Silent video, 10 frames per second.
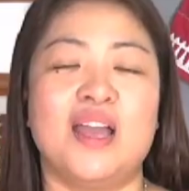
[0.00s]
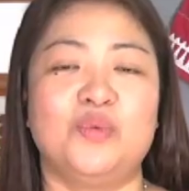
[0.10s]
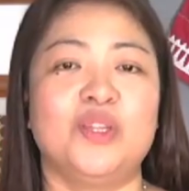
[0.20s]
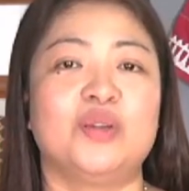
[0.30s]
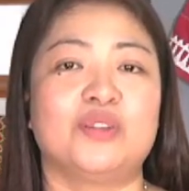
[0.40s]

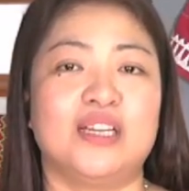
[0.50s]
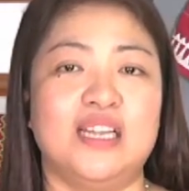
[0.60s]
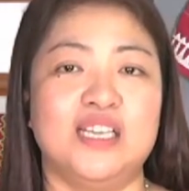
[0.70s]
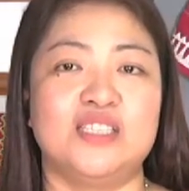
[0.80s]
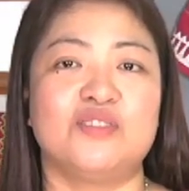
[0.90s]
And with the
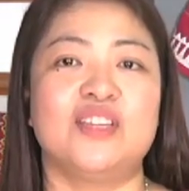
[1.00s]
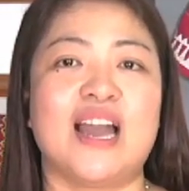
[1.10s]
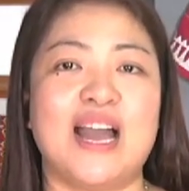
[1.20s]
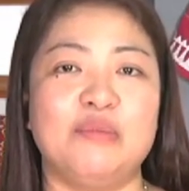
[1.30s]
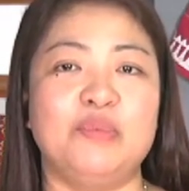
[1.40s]
release of the
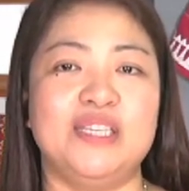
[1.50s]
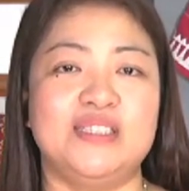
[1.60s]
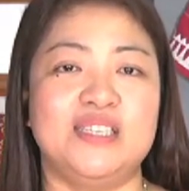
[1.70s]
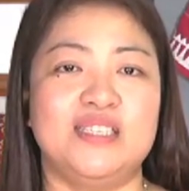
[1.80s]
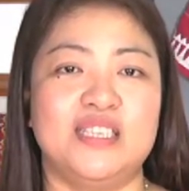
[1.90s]

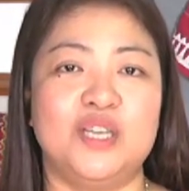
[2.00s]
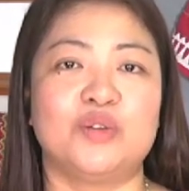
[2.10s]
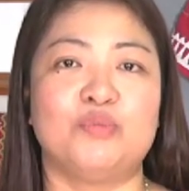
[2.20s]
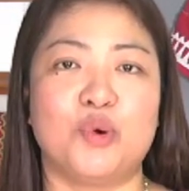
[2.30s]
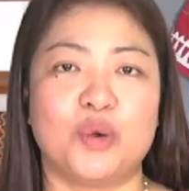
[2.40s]
IPCC
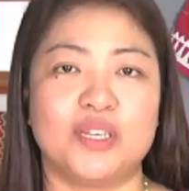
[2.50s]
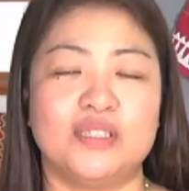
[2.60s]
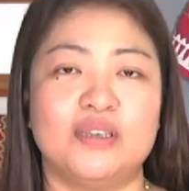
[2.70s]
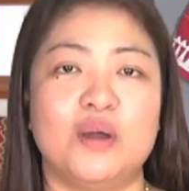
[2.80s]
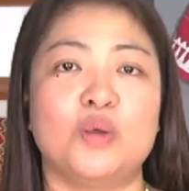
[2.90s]

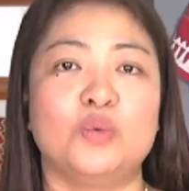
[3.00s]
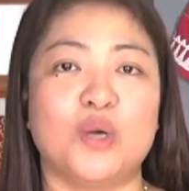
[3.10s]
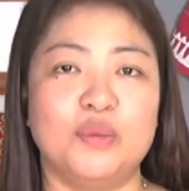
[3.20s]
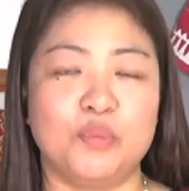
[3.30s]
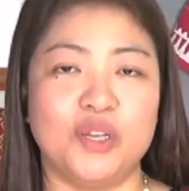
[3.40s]
report on
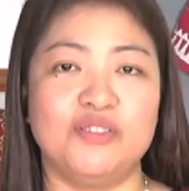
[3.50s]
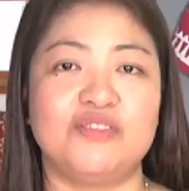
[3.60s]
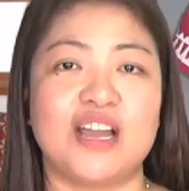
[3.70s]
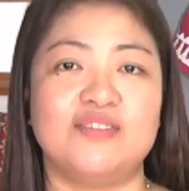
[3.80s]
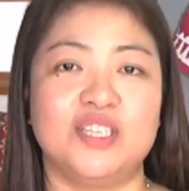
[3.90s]

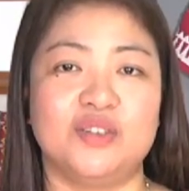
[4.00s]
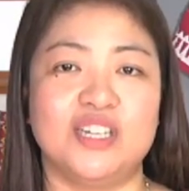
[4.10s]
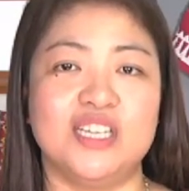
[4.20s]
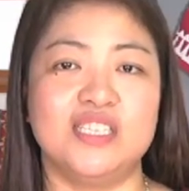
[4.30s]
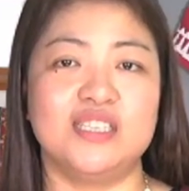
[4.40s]
1.5
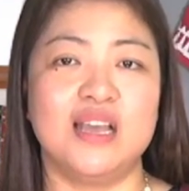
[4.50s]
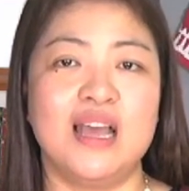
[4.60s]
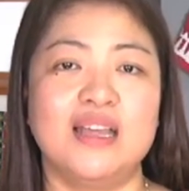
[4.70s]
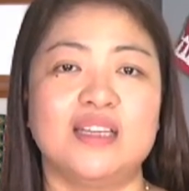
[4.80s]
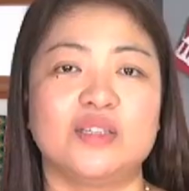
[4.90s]
degrees
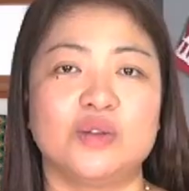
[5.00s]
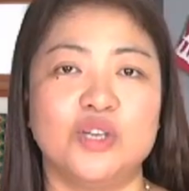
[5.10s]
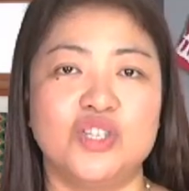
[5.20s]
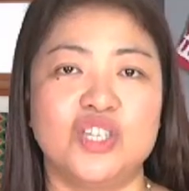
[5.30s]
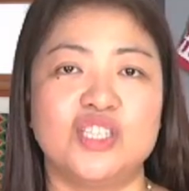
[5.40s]
that
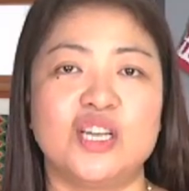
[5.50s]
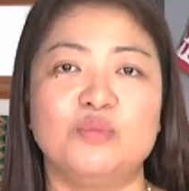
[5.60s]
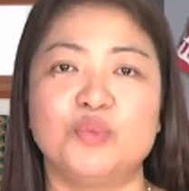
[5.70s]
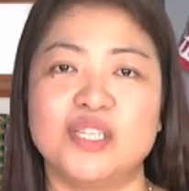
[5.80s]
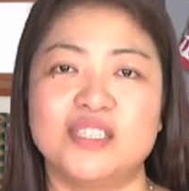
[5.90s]
urges
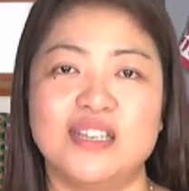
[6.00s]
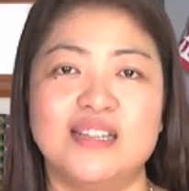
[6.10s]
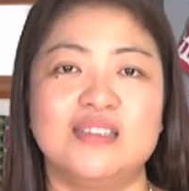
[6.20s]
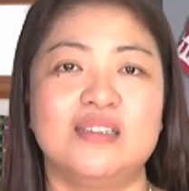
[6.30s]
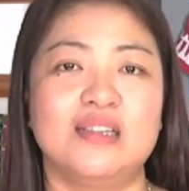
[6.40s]

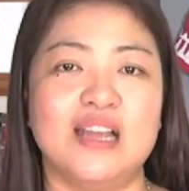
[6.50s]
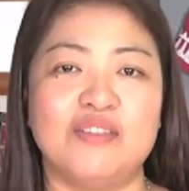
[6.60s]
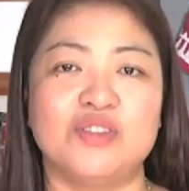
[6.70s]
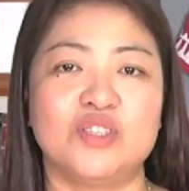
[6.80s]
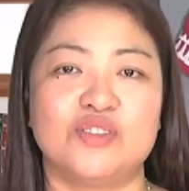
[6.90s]
unprecedented
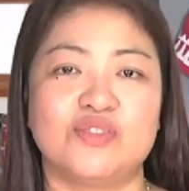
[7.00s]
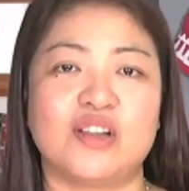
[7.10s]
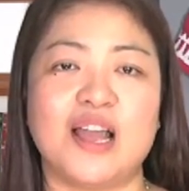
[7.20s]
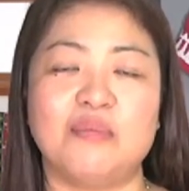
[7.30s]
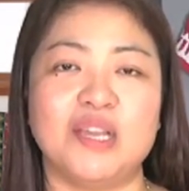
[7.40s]
levels of
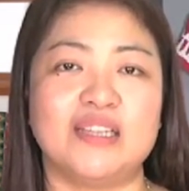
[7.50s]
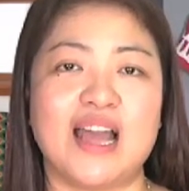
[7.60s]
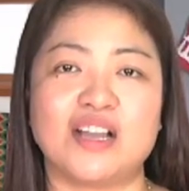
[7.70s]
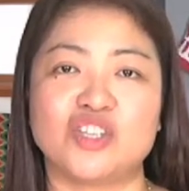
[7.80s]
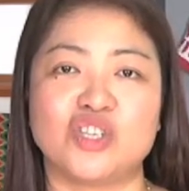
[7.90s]
climate
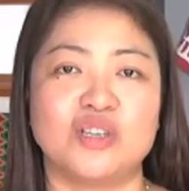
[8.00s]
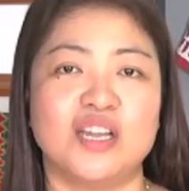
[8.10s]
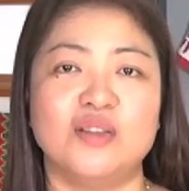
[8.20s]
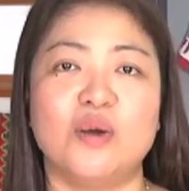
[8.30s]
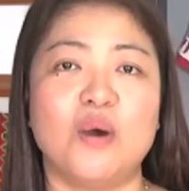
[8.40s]
action
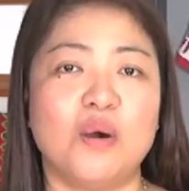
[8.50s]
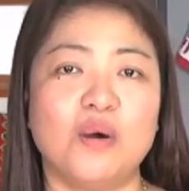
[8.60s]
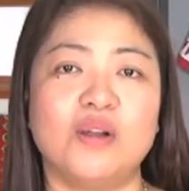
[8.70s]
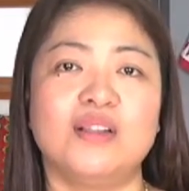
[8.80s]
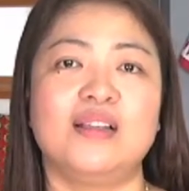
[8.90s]
in
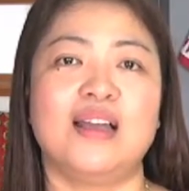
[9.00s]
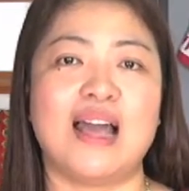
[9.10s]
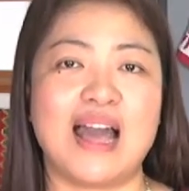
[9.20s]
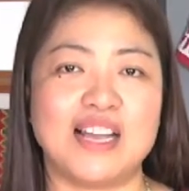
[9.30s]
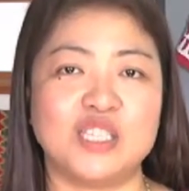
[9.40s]
all
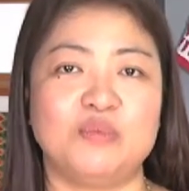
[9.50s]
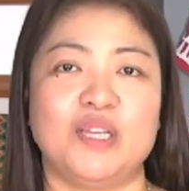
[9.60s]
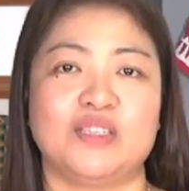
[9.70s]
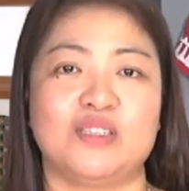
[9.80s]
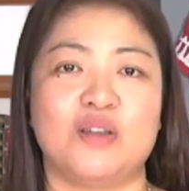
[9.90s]

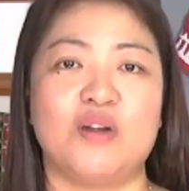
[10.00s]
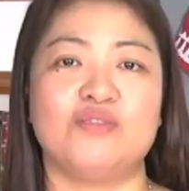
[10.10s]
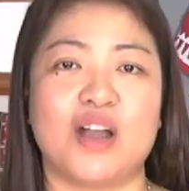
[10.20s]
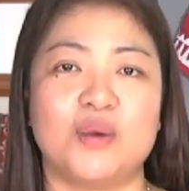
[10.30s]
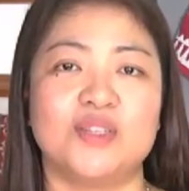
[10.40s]
aspects
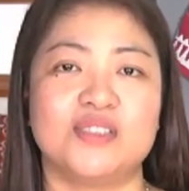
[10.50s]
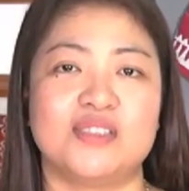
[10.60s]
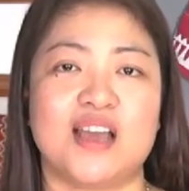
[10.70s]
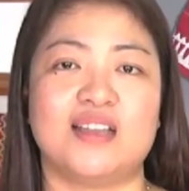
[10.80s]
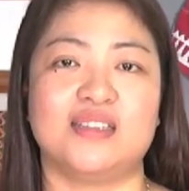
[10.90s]
of our
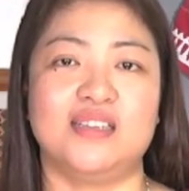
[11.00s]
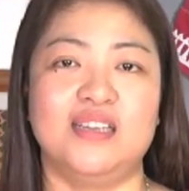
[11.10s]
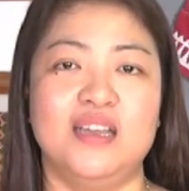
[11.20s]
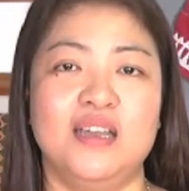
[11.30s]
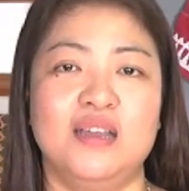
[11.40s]

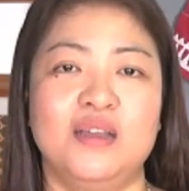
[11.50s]
society,